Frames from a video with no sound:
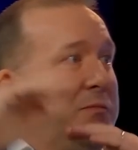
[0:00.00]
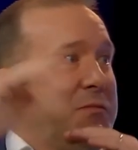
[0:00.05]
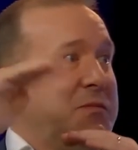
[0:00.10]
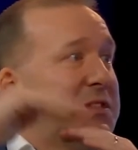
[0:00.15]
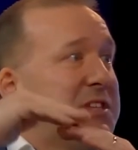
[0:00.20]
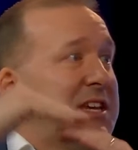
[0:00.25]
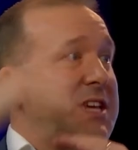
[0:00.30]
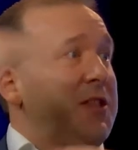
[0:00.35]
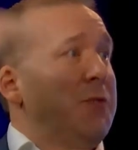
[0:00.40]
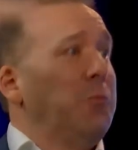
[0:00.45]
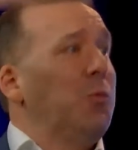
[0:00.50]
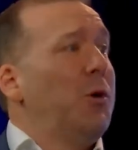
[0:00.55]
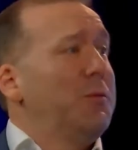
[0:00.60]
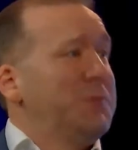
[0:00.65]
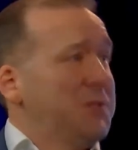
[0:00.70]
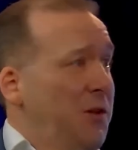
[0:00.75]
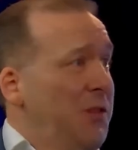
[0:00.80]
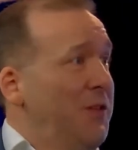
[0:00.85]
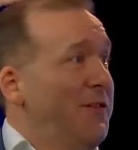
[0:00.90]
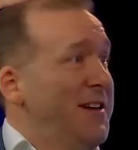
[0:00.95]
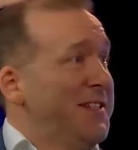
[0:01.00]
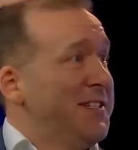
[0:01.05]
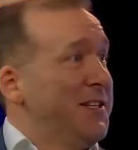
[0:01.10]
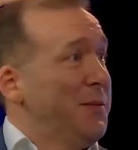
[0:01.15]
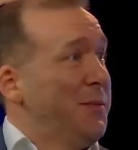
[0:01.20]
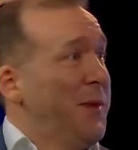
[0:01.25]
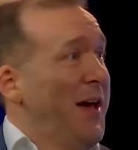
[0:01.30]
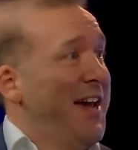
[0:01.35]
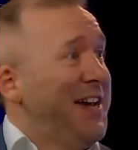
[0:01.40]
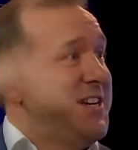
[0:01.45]
see that what was on the rest of the
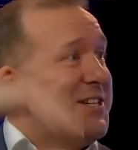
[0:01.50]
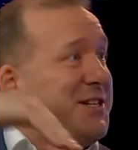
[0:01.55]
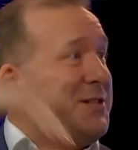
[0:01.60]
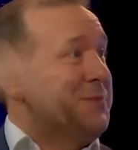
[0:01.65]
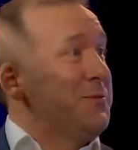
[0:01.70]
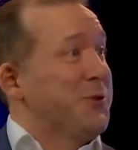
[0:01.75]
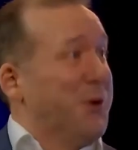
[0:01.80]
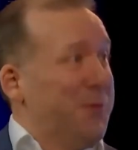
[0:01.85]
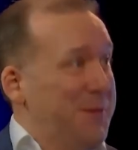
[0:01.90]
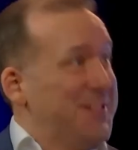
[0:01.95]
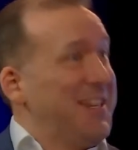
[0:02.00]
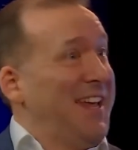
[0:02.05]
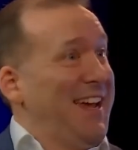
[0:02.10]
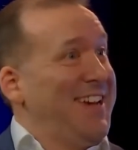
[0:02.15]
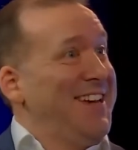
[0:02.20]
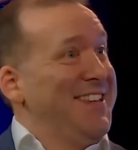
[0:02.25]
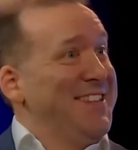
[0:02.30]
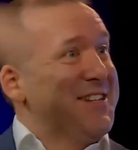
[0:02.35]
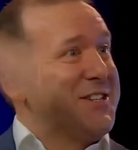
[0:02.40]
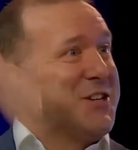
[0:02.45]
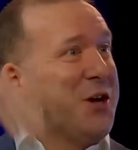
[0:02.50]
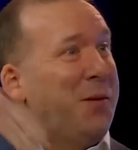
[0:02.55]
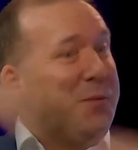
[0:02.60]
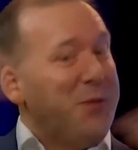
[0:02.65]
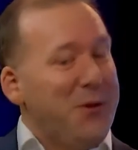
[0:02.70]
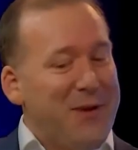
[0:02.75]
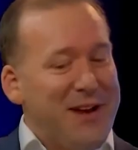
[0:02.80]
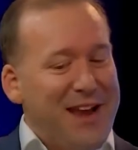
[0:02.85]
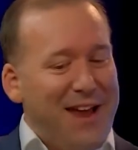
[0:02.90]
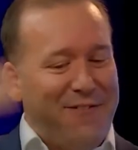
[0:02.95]
page, because it was almost like at the top
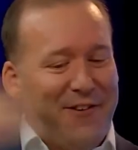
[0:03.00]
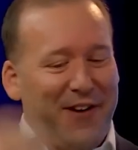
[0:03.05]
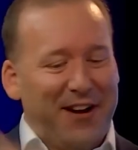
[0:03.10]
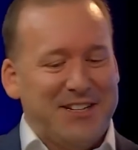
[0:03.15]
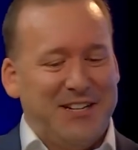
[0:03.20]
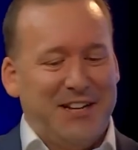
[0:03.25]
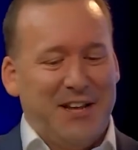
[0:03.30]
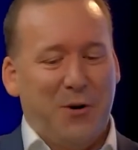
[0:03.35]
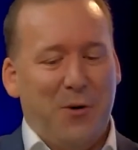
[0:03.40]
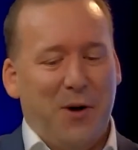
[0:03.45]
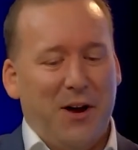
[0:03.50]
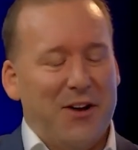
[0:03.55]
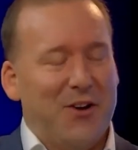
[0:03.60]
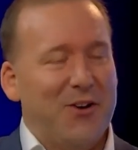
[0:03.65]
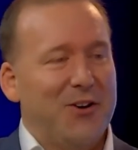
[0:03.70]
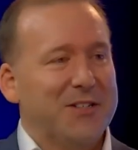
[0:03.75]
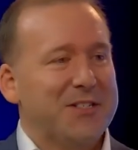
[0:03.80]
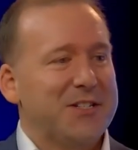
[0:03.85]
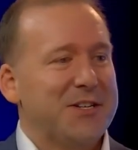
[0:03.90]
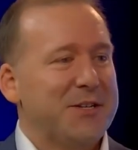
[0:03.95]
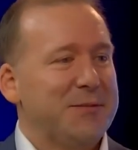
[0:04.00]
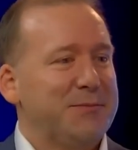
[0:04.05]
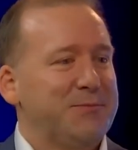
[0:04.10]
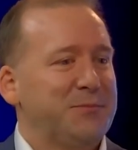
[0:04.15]
that we never actually quite got to.